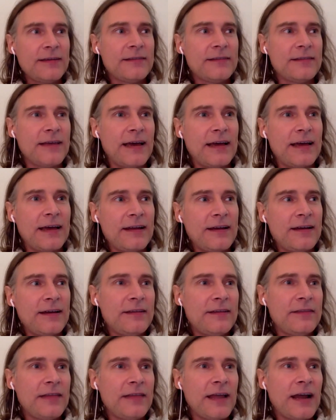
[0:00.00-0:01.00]
that
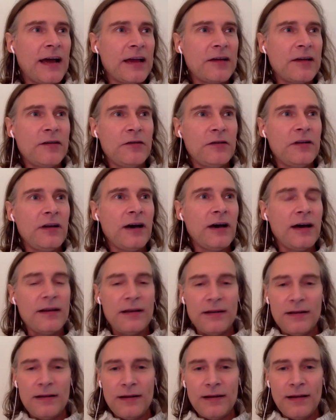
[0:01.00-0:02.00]
I could not
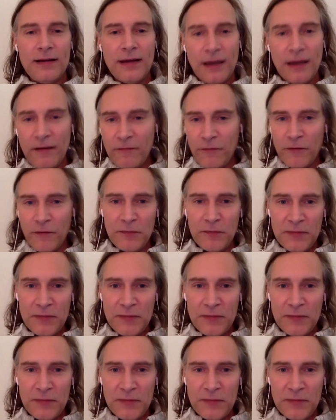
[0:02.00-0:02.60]
ever